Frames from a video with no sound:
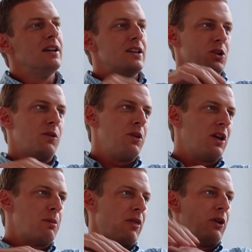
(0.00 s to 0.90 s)
So if you
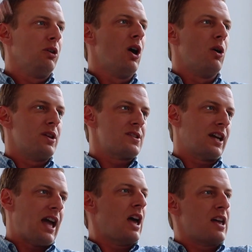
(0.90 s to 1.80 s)
think about the loan, it's
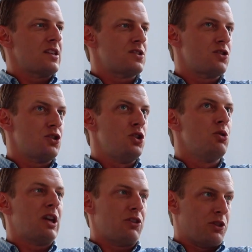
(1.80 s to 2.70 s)
like as you
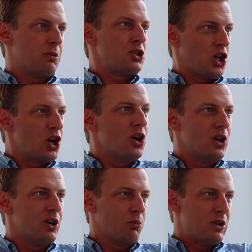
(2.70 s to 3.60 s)
get the
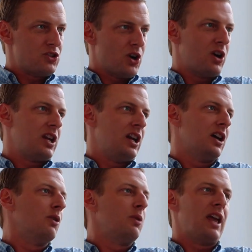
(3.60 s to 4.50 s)
return, we start
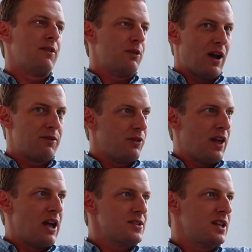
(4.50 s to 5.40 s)
here, we gave you
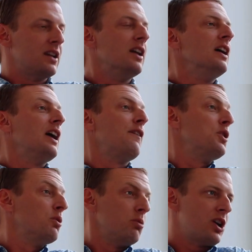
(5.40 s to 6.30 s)
$500,000. If
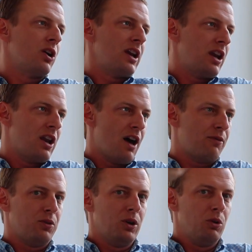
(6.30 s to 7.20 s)
you generate
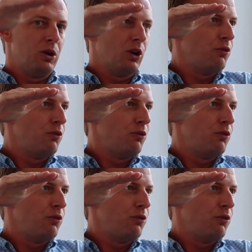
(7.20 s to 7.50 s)
enough, we go to